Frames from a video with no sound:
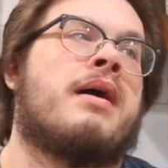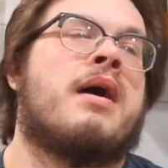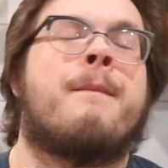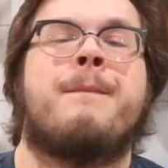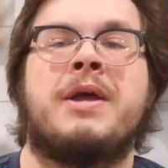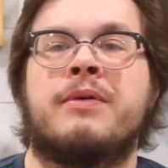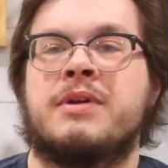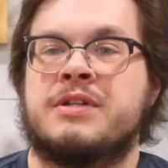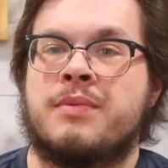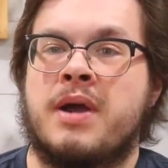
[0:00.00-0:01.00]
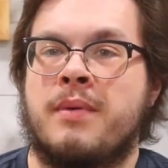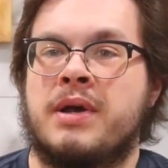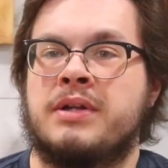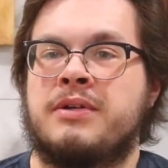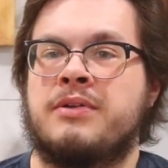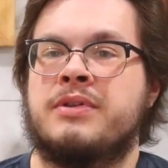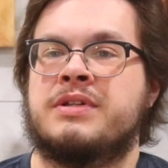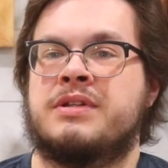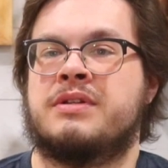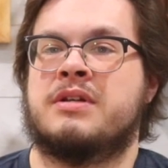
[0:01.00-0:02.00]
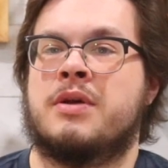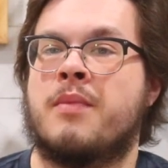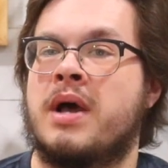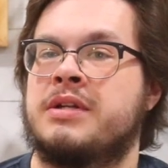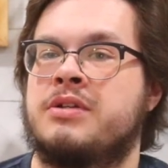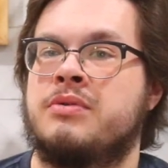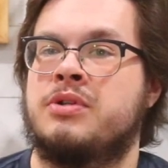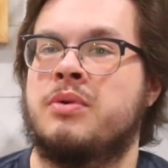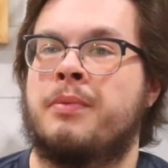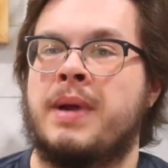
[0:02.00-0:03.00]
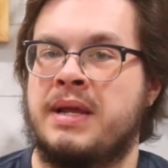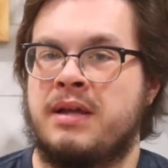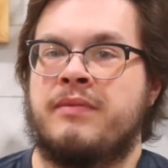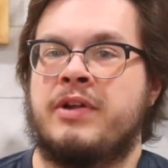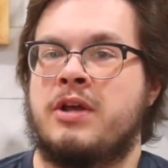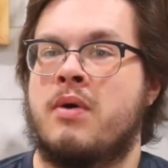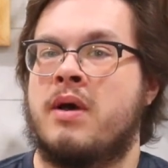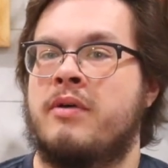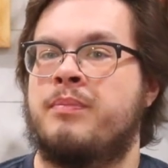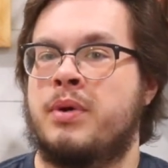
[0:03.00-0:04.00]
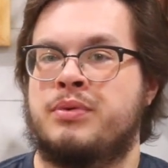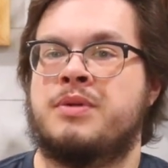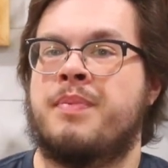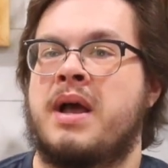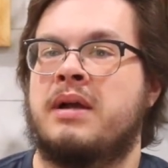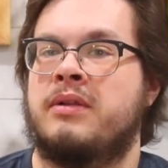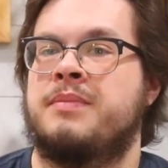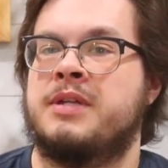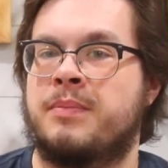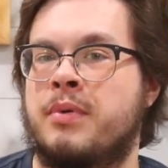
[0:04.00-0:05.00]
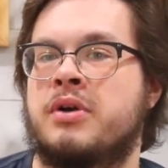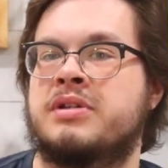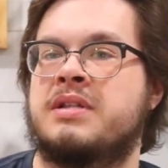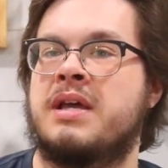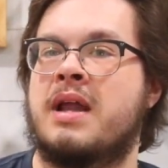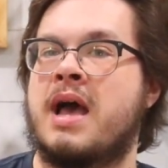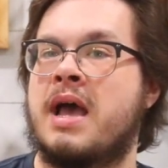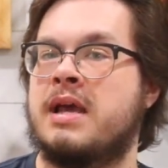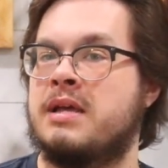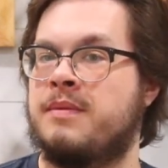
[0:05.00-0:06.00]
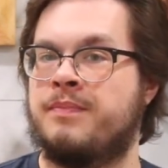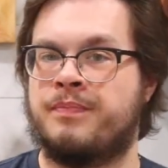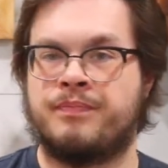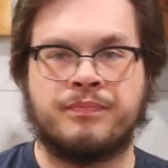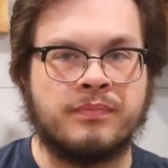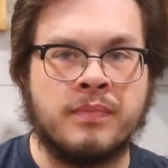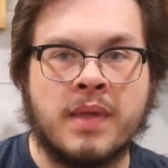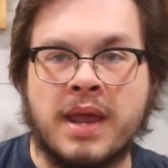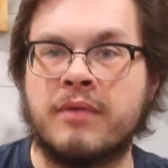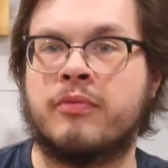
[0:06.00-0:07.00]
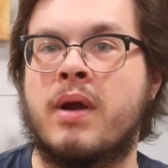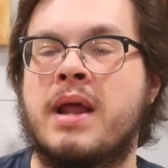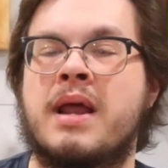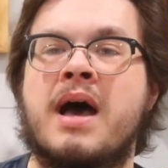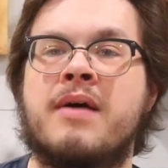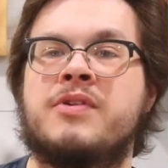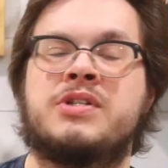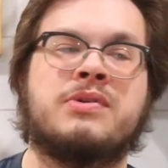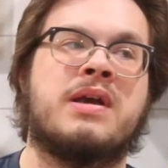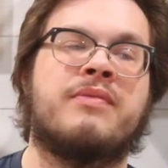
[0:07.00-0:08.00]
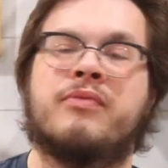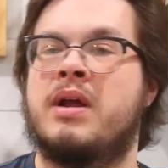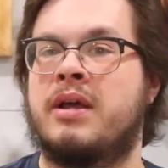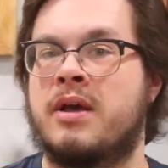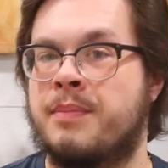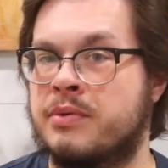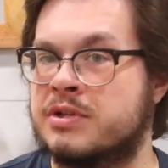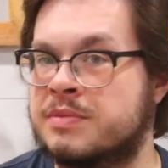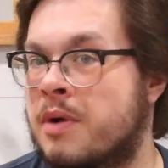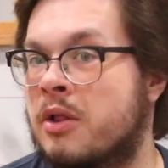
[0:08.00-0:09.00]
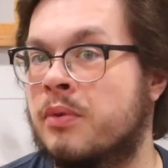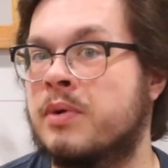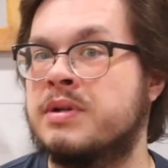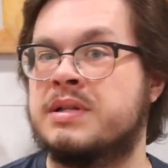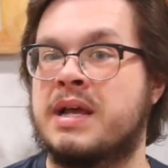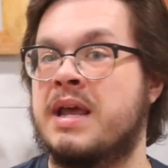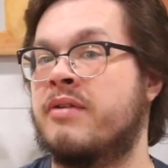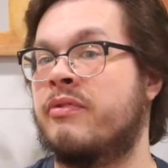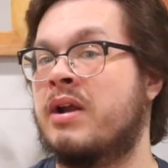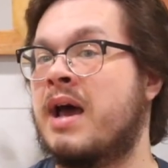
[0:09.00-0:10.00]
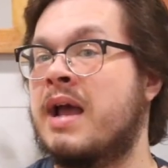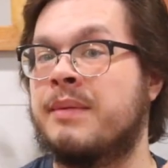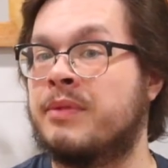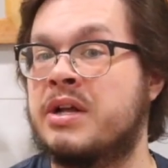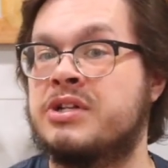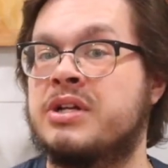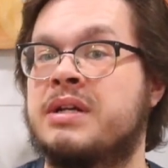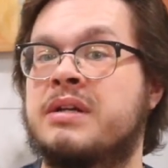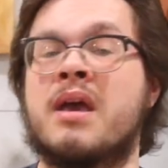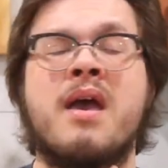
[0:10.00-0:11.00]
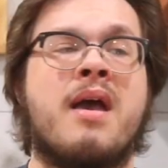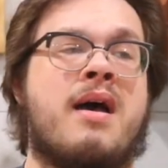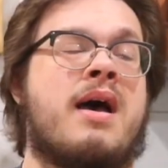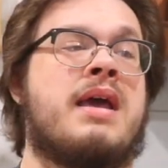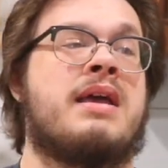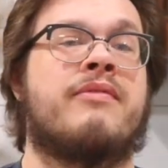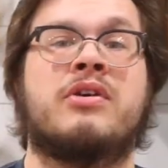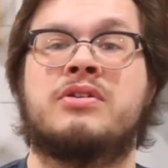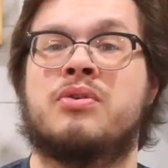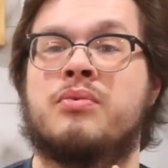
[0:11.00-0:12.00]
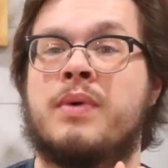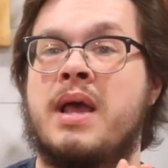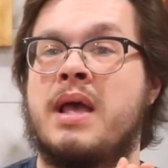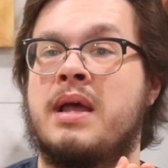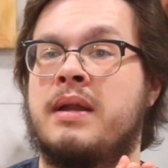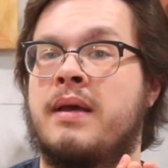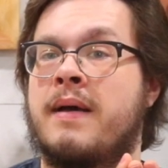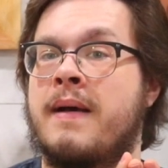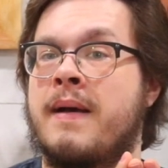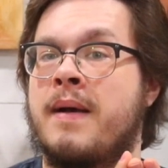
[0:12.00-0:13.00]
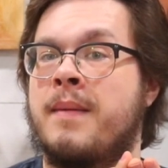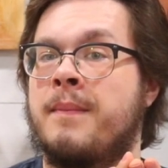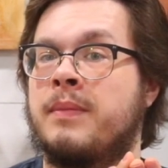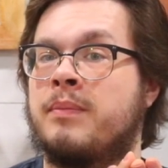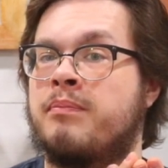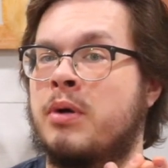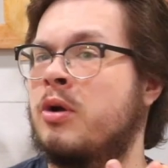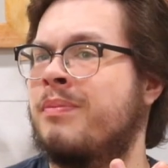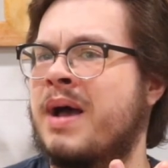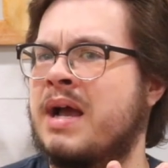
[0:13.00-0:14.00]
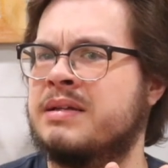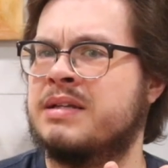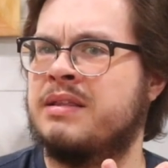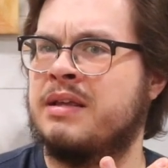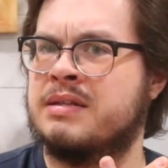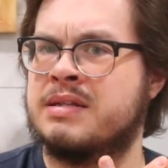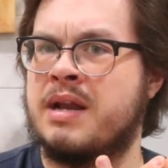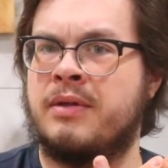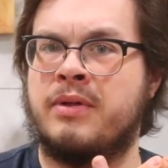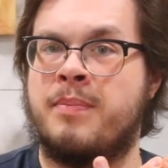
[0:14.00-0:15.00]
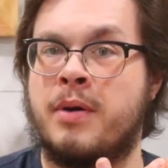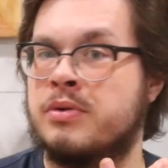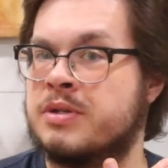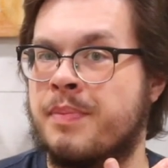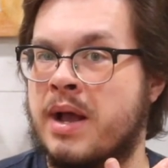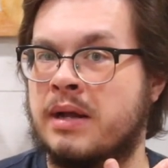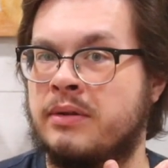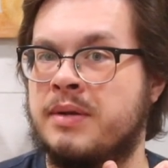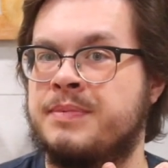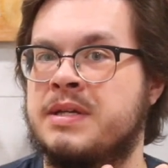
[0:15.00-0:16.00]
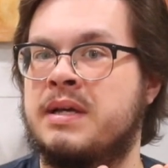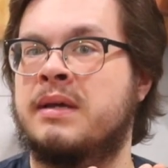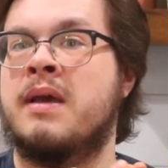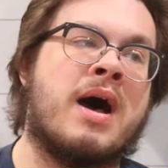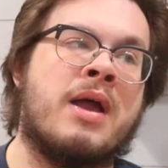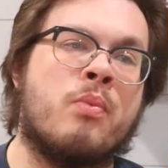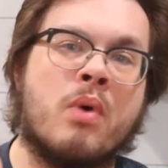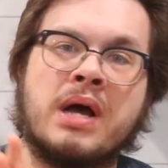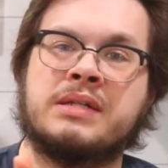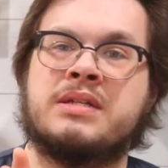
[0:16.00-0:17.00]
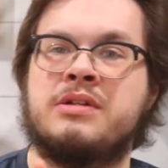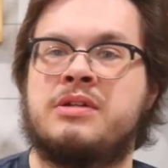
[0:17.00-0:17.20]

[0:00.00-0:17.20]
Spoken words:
A big reason why I wanted to do this is because I want to do a ranking video of post-apocalyptic books that I have read. Obviously, I've read a couple of the smaller ones. I have read I Am Legend. I have also read Bird Box, I think is technically post-apocalyptic. I want to